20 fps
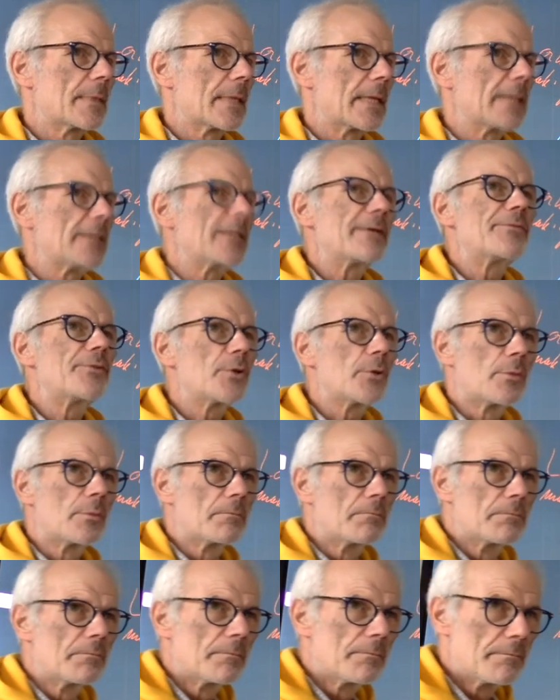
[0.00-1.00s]
And if
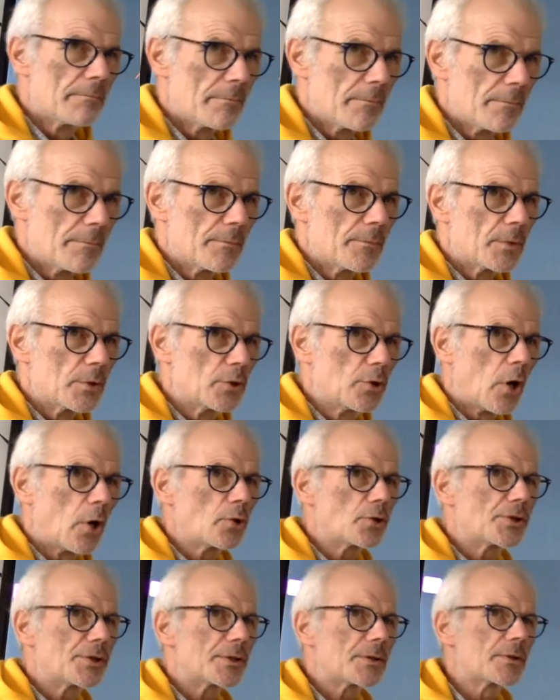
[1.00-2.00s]
you
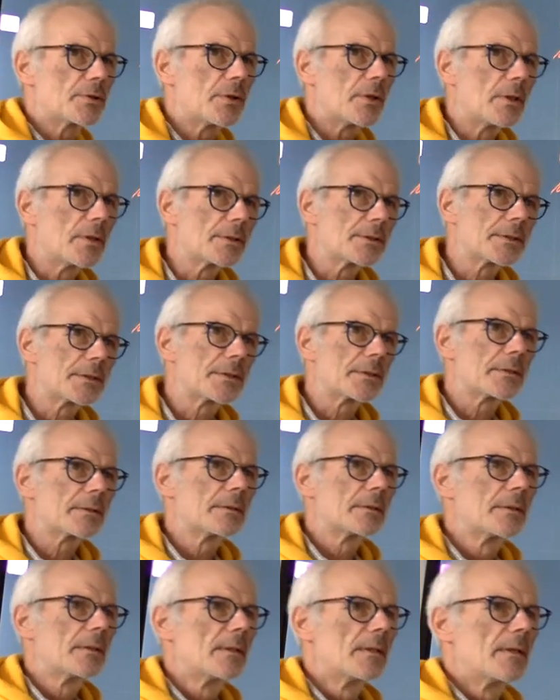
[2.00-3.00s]
go to courts,
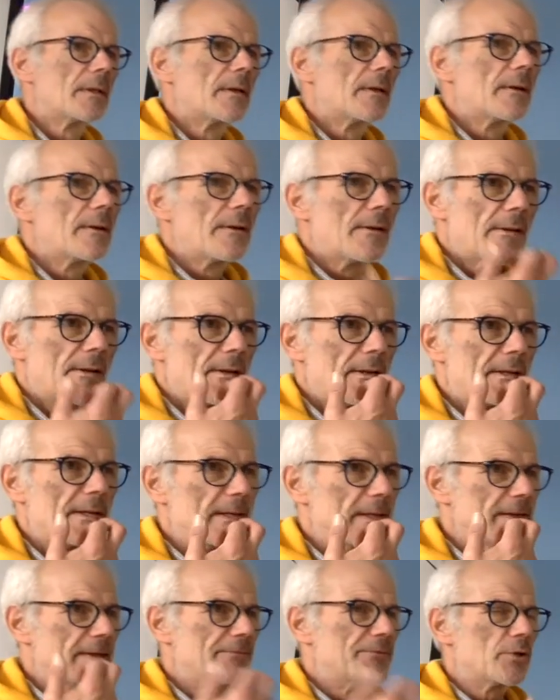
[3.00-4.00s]

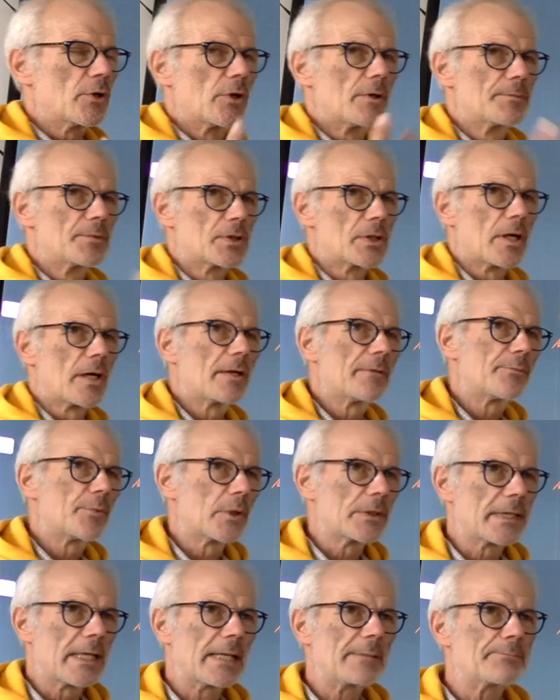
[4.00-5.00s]
if you observe
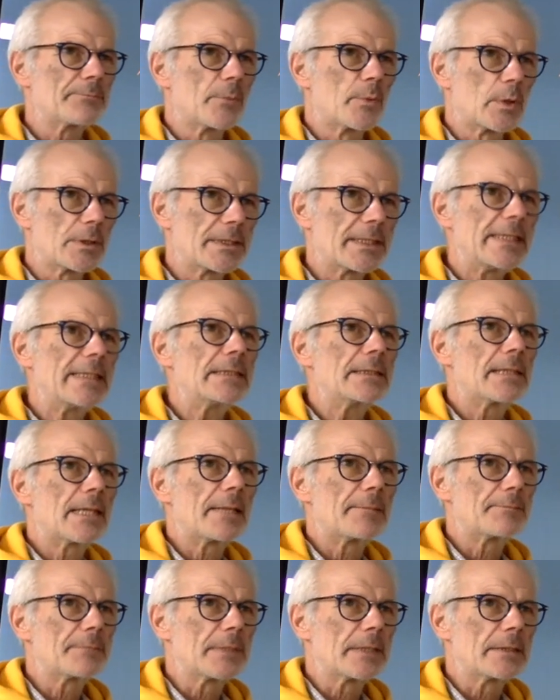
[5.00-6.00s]
what, happen, what is
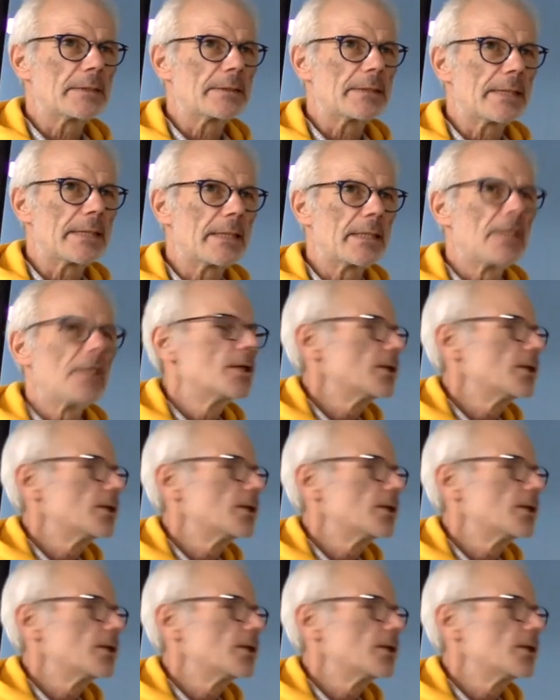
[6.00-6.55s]
happening there,